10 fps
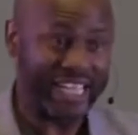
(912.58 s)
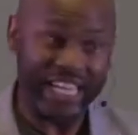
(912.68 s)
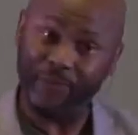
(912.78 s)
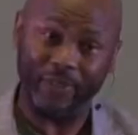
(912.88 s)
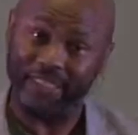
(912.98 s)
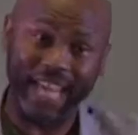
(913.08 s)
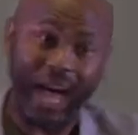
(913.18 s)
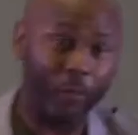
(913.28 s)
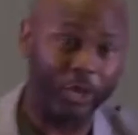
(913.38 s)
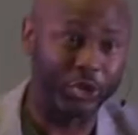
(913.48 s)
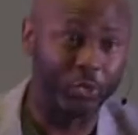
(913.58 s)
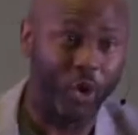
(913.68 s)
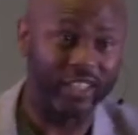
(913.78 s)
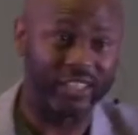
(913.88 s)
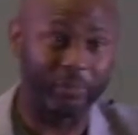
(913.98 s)
if it's not what you
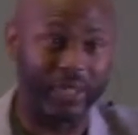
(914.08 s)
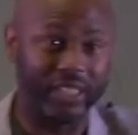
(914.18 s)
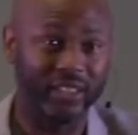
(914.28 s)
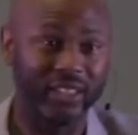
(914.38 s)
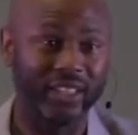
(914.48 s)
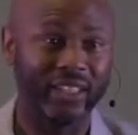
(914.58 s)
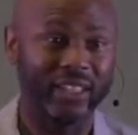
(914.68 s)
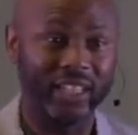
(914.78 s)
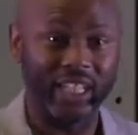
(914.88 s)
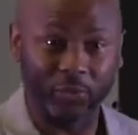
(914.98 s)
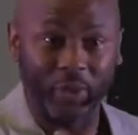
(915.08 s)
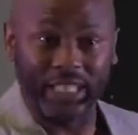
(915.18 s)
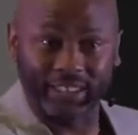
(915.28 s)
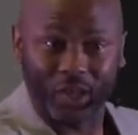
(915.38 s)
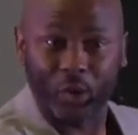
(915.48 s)
want it to be, it's what
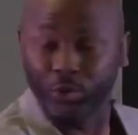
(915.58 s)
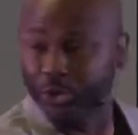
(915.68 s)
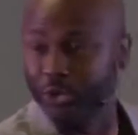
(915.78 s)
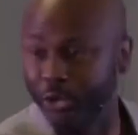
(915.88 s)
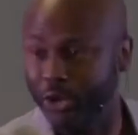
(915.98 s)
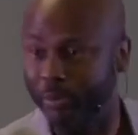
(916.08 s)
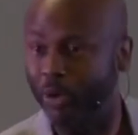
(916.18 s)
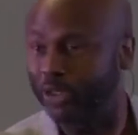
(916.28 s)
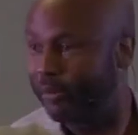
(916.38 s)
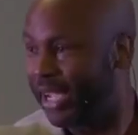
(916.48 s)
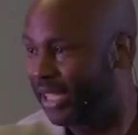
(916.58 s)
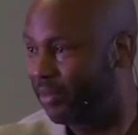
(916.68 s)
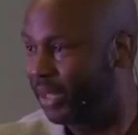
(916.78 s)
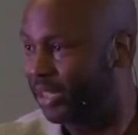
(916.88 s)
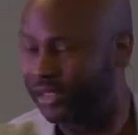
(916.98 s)
he's told you you're supposed to make it
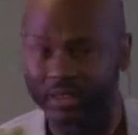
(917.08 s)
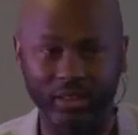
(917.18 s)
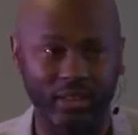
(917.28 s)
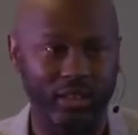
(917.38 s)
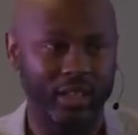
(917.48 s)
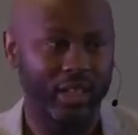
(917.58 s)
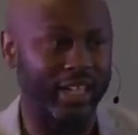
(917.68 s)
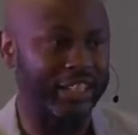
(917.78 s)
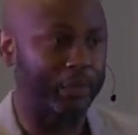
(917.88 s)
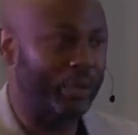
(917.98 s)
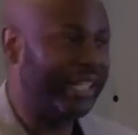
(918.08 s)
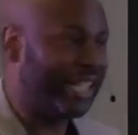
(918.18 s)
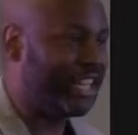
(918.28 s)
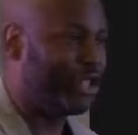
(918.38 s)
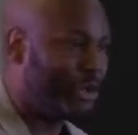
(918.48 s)
be because he put it
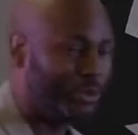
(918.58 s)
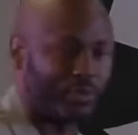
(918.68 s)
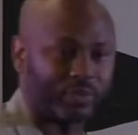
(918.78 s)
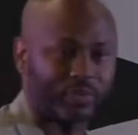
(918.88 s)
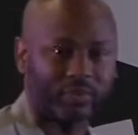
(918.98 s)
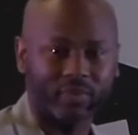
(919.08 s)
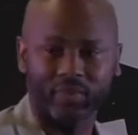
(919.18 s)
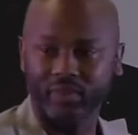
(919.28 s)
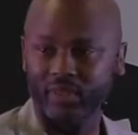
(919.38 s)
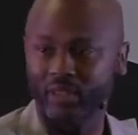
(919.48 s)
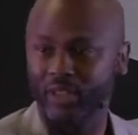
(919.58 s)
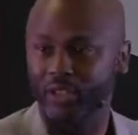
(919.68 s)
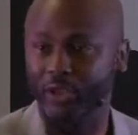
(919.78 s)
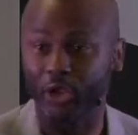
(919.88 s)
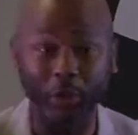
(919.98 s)
in you.
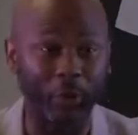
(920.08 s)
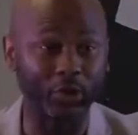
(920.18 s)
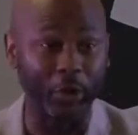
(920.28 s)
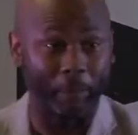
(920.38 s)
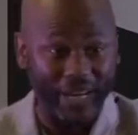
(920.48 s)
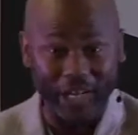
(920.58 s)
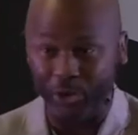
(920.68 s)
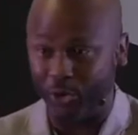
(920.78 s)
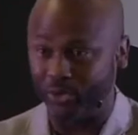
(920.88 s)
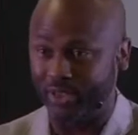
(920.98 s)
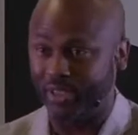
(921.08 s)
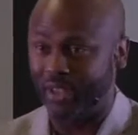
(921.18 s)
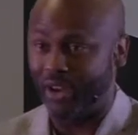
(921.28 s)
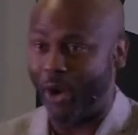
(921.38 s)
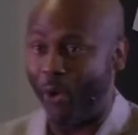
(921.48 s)
You're supposed to build
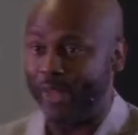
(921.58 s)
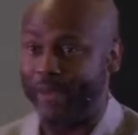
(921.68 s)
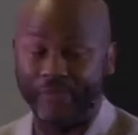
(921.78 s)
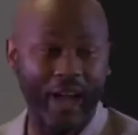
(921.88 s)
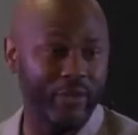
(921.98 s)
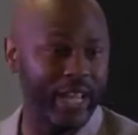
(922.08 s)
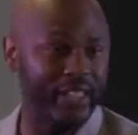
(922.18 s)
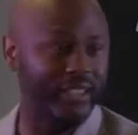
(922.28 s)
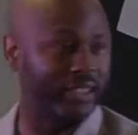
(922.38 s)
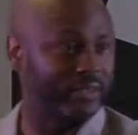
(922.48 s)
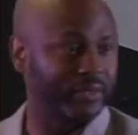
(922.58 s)
on that foundation.